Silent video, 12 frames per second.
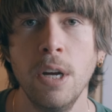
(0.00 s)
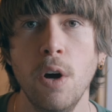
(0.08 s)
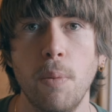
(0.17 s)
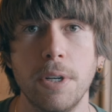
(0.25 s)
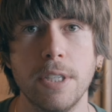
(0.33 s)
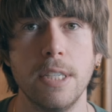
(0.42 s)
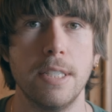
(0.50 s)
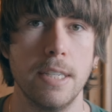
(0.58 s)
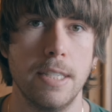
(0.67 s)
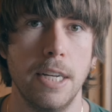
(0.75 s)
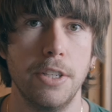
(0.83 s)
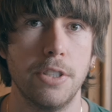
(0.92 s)
which is
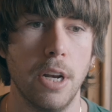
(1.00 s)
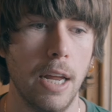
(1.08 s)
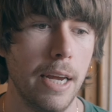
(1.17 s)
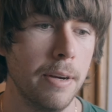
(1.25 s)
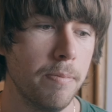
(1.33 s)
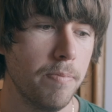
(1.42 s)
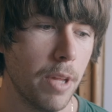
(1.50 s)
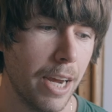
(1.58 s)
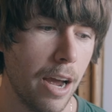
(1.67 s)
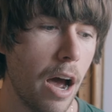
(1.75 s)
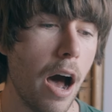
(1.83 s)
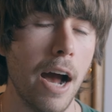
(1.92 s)
essentially like a
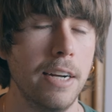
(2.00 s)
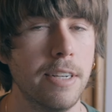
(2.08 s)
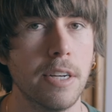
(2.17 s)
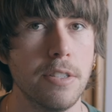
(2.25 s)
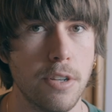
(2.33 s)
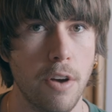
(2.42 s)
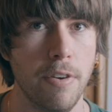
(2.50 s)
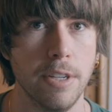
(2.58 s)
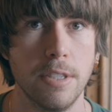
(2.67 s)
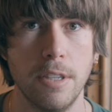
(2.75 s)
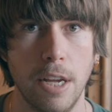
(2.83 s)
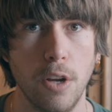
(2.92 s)
high ticket
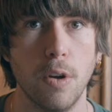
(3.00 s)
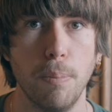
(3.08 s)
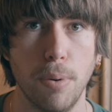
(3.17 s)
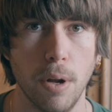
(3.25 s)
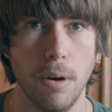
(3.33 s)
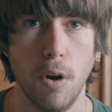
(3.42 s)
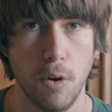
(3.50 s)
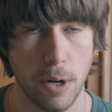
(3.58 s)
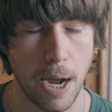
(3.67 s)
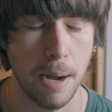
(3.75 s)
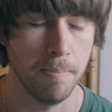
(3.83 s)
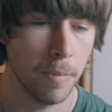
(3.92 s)
service that you can put on your
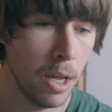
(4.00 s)
car.